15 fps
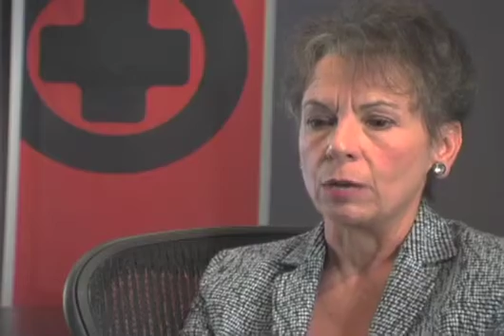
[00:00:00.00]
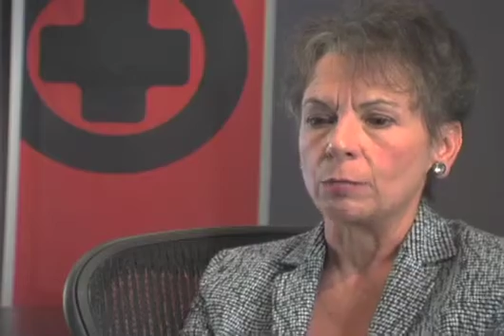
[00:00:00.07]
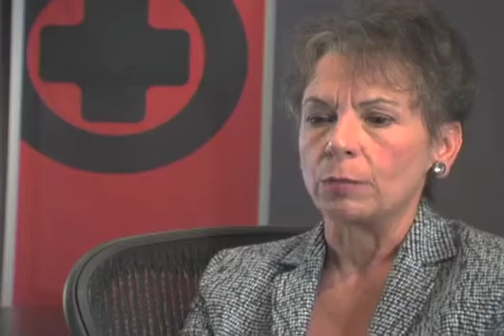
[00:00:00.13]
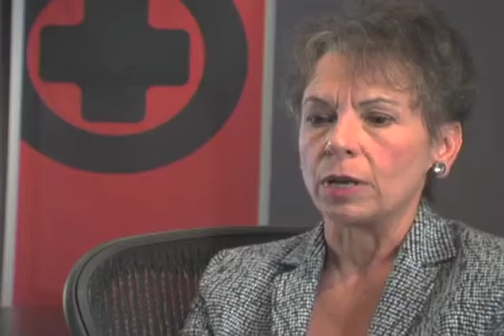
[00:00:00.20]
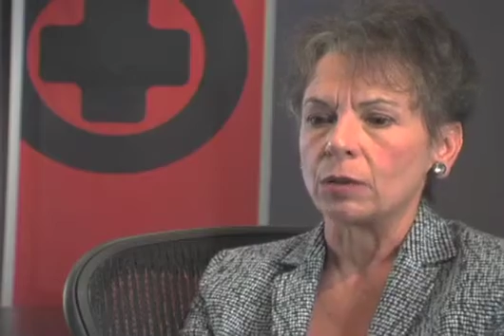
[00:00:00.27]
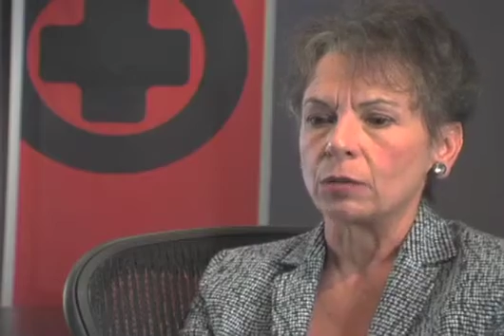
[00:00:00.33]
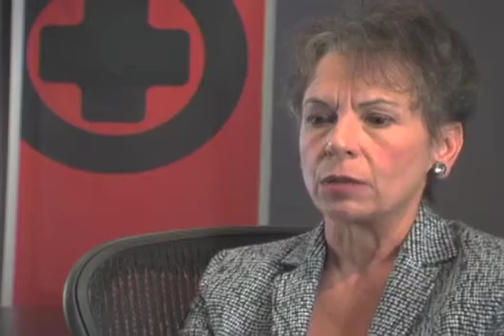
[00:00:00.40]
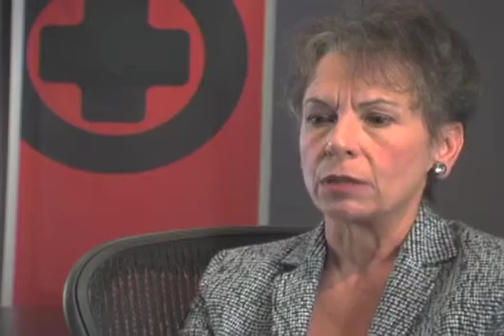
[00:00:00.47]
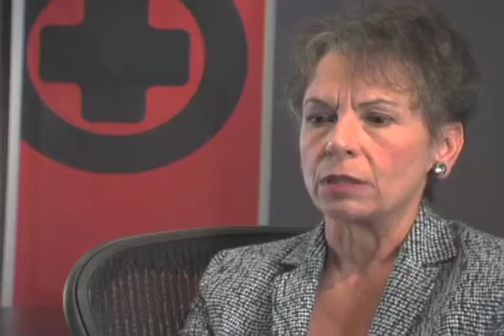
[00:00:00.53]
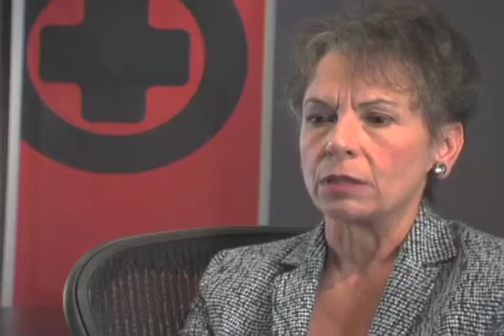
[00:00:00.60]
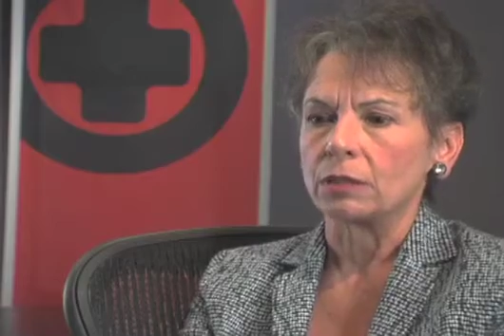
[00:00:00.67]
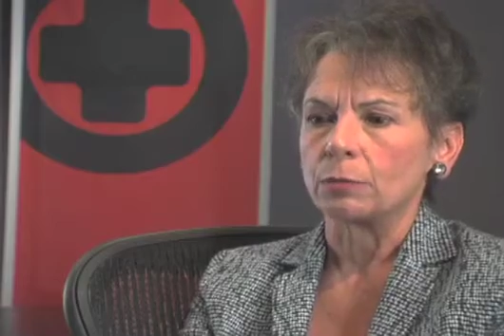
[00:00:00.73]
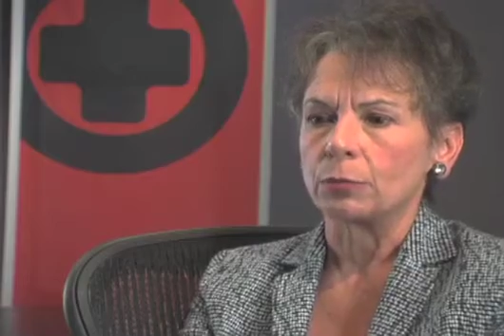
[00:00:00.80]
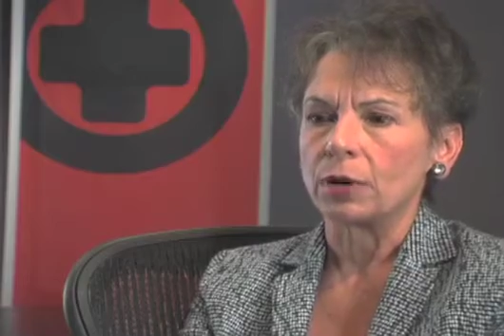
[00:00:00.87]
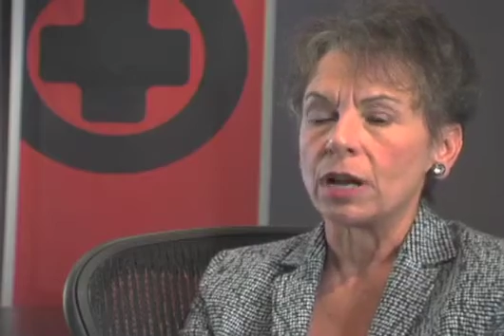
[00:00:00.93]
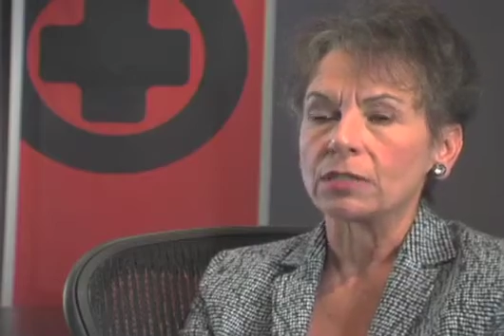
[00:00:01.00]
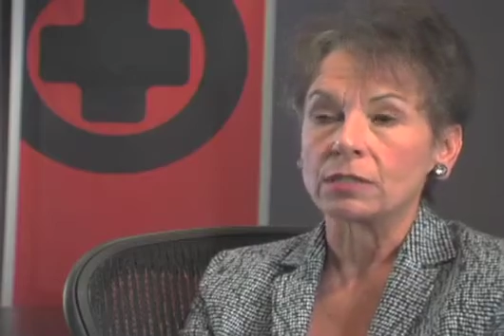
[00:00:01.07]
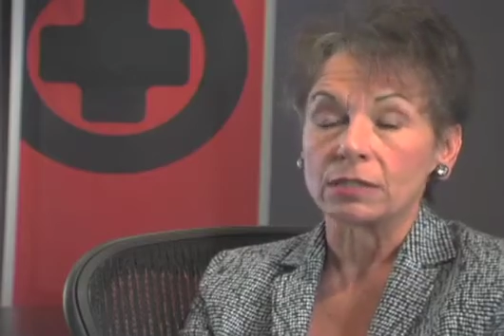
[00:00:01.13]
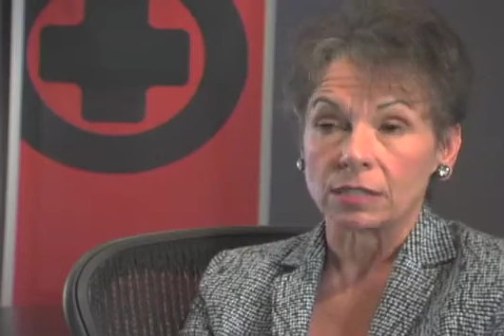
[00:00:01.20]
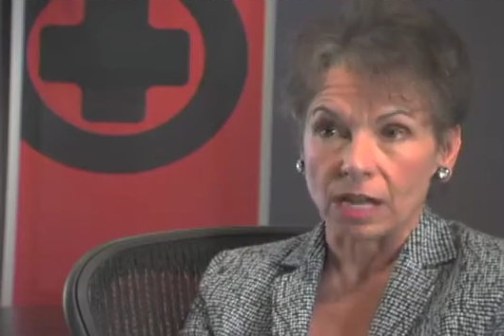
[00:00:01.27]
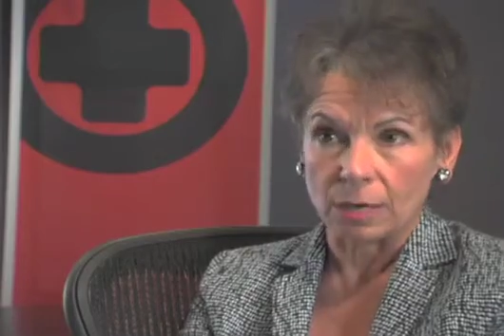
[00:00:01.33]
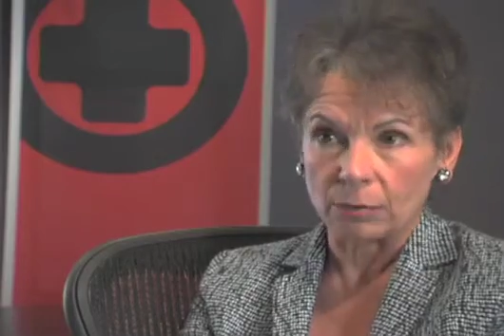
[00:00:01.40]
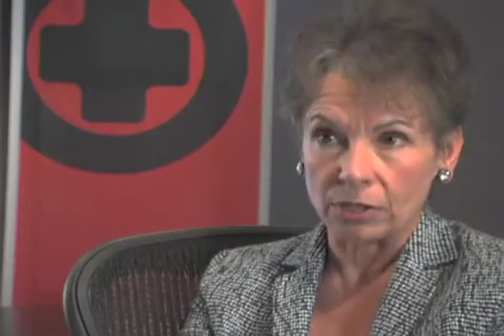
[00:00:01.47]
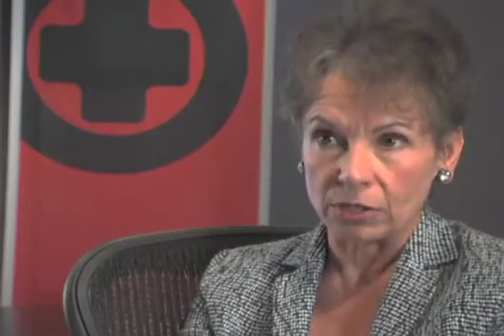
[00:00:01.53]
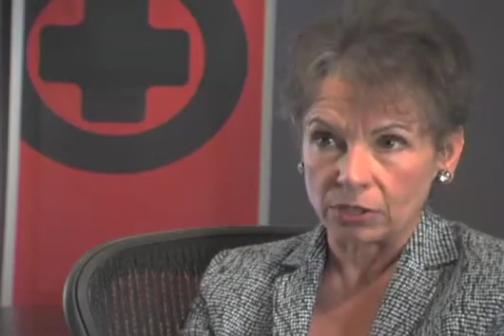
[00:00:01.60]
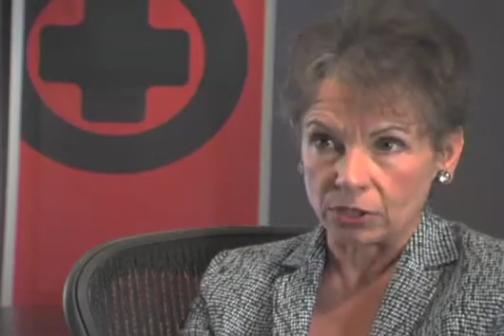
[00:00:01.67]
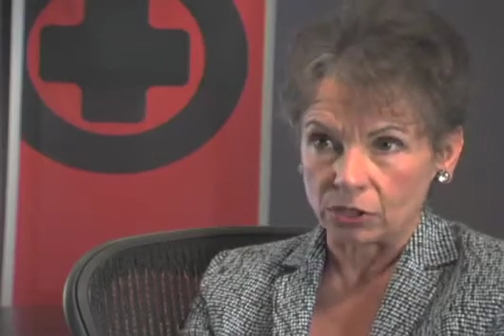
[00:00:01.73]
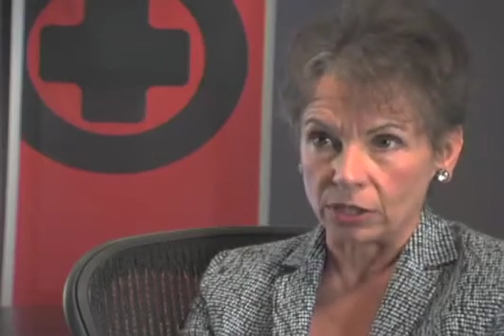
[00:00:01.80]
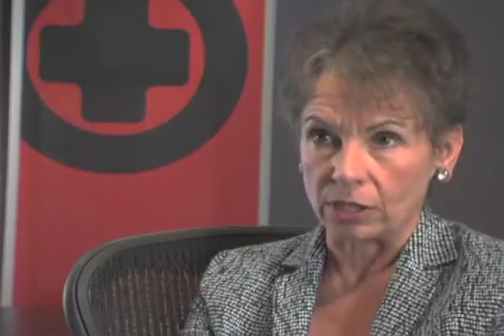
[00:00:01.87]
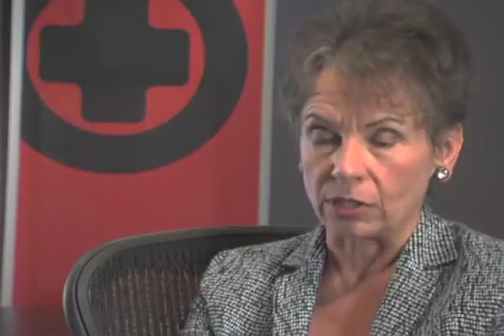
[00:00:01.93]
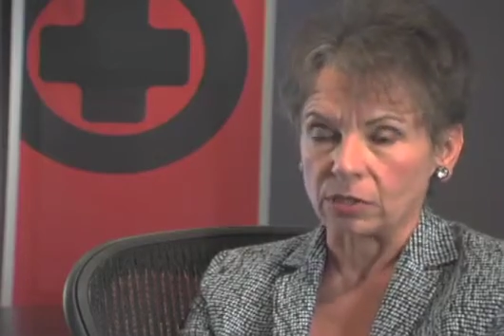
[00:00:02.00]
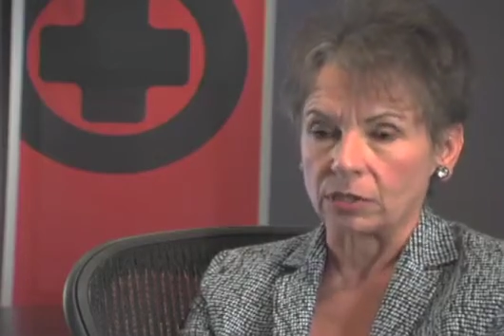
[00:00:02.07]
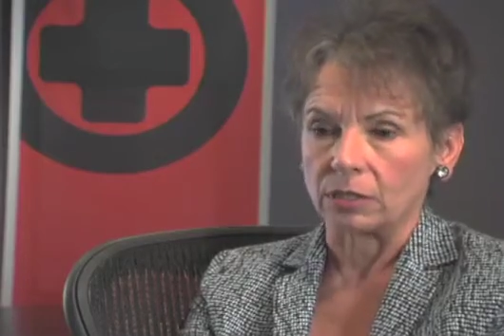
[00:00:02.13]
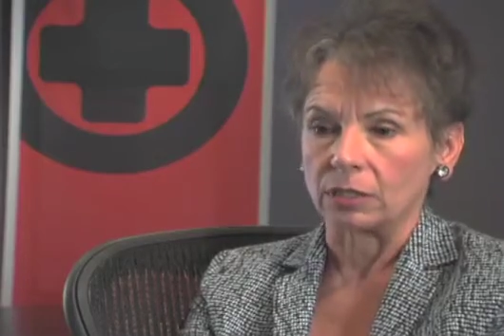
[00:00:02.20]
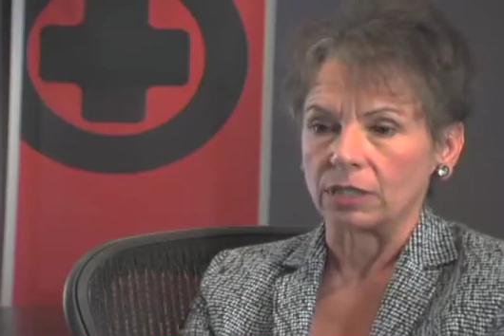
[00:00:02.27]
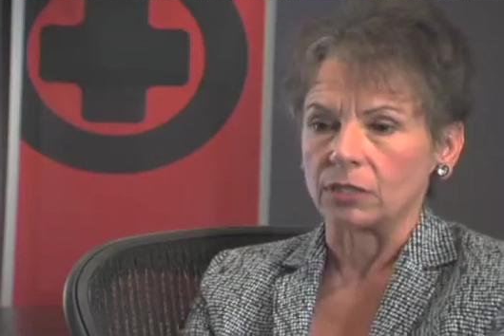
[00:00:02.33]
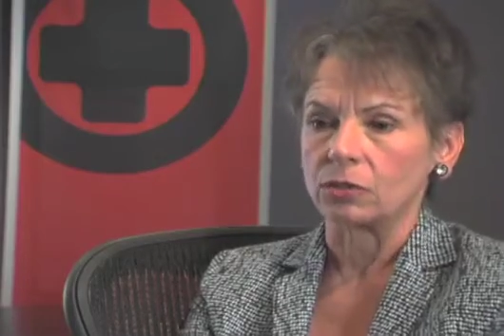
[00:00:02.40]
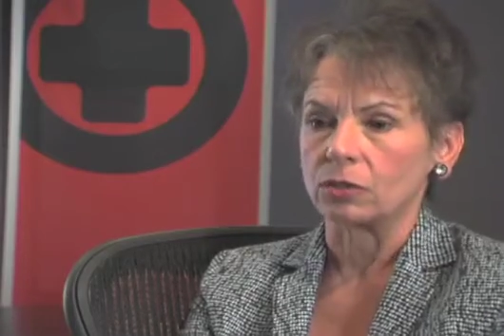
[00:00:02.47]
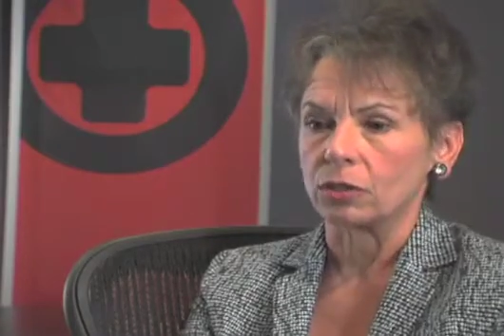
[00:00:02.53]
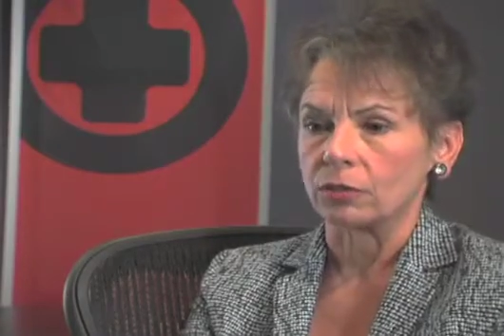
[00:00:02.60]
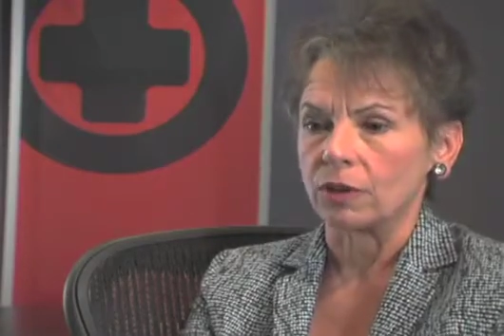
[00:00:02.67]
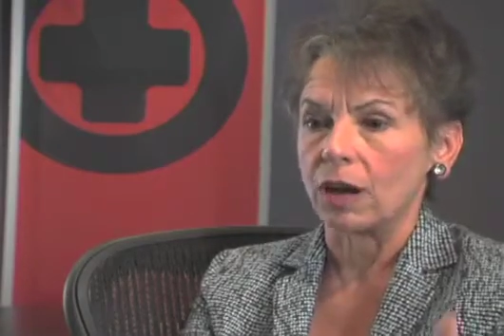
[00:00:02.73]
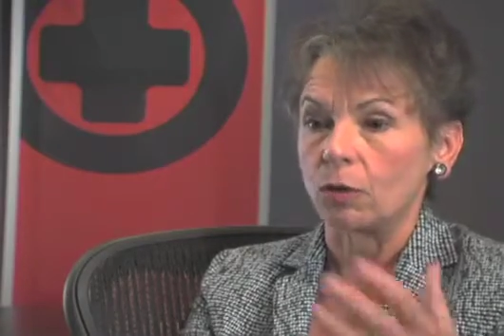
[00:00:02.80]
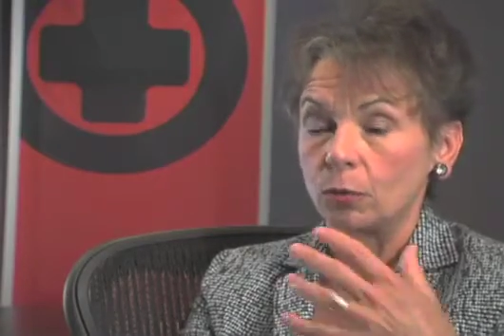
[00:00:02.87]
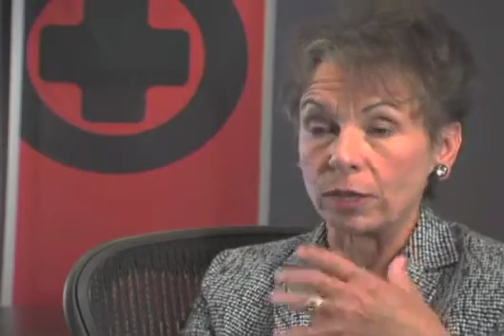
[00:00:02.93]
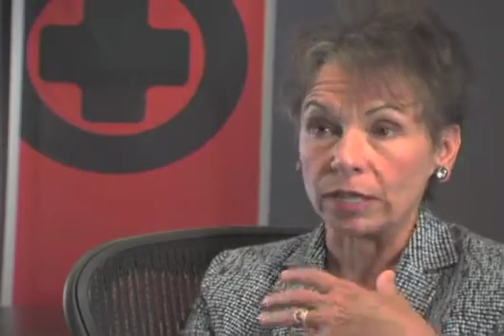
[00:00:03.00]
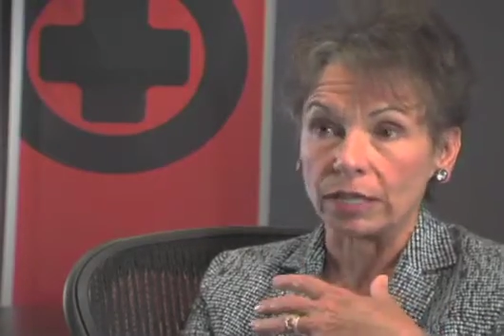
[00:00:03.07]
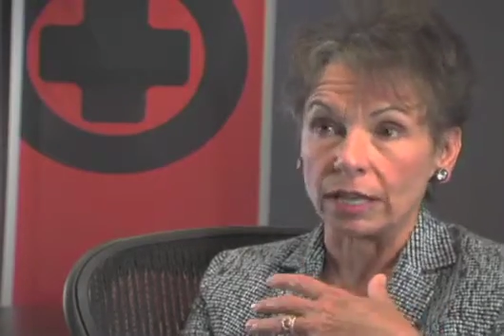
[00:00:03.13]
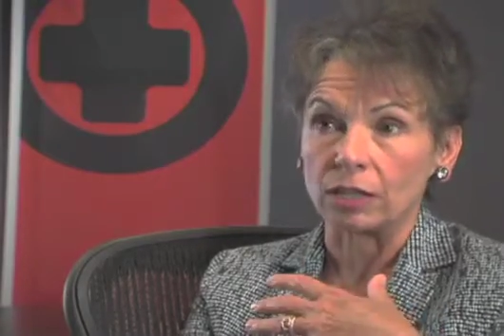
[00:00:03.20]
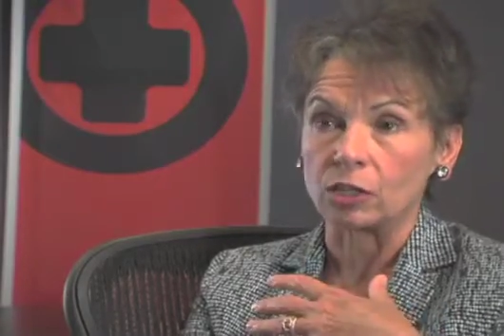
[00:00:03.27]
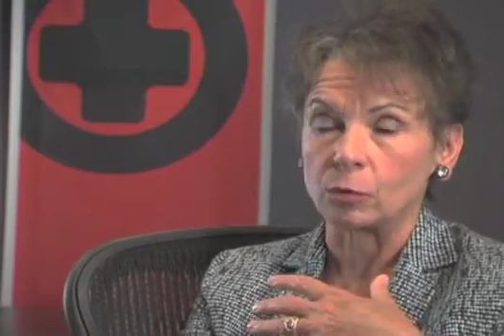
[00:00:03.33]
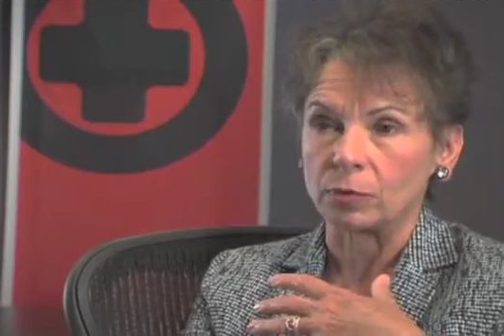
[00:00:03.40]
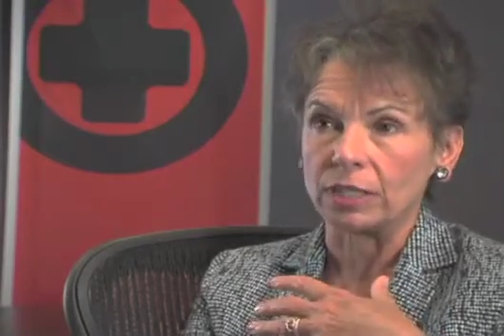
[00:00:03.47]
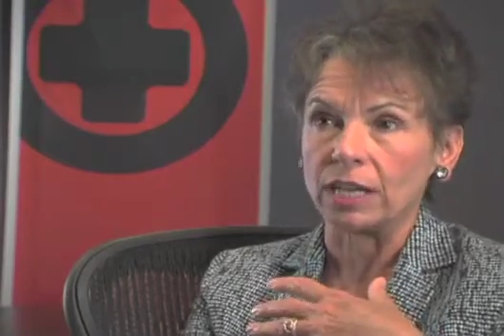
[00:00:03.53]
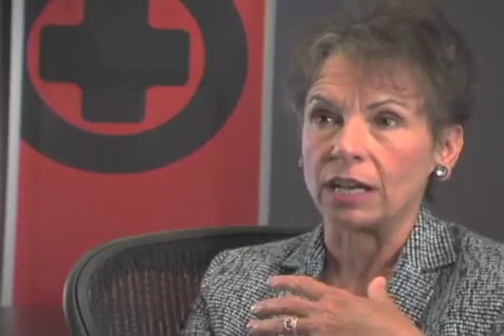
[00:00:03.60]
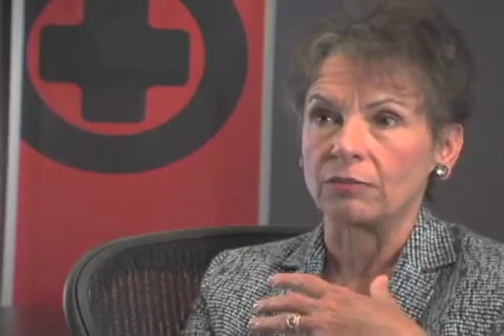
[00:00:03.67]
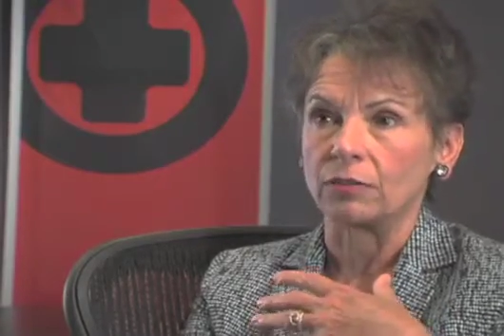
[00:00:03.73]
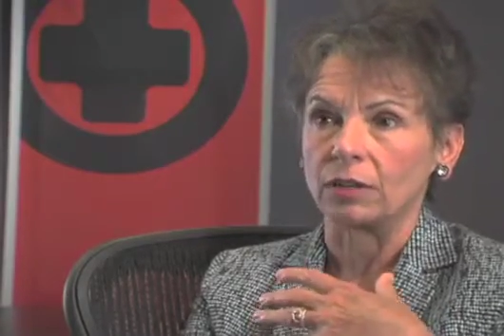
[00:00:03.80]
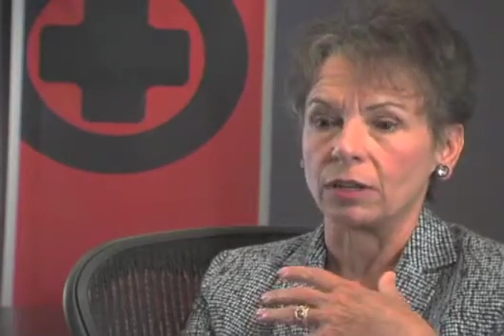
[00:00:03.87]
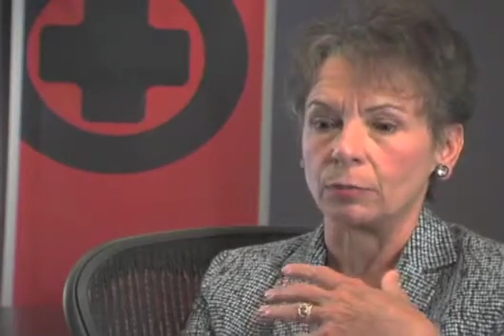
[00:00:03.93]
But the process I'm going to suggest is sort of how we at LSB have